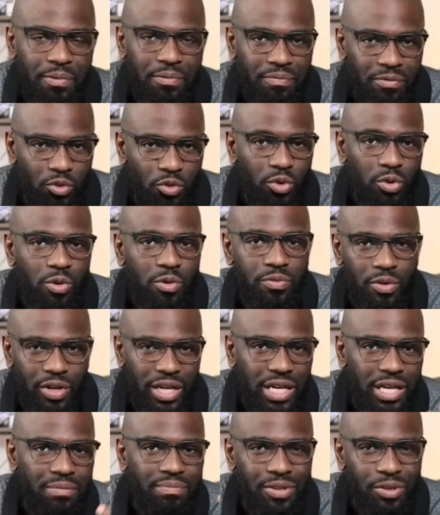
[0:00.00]
of groove or
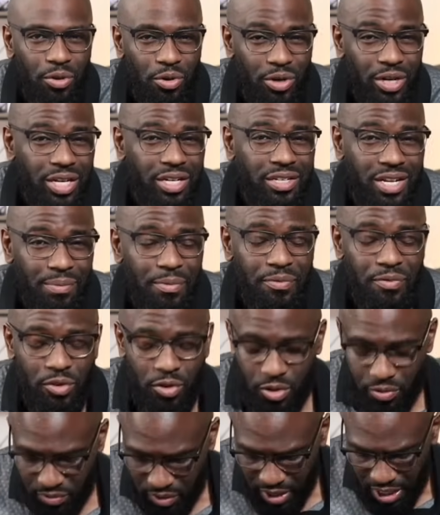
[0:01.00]
E Dorian type of
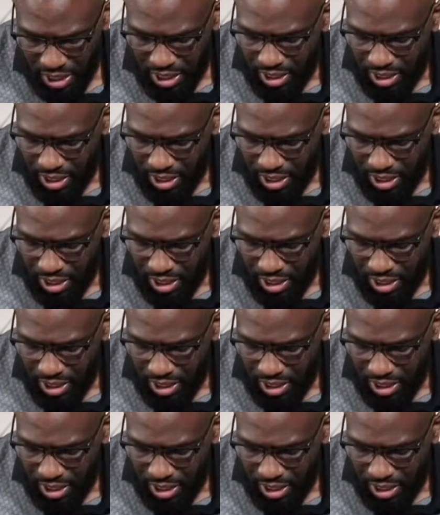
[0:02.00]
groove,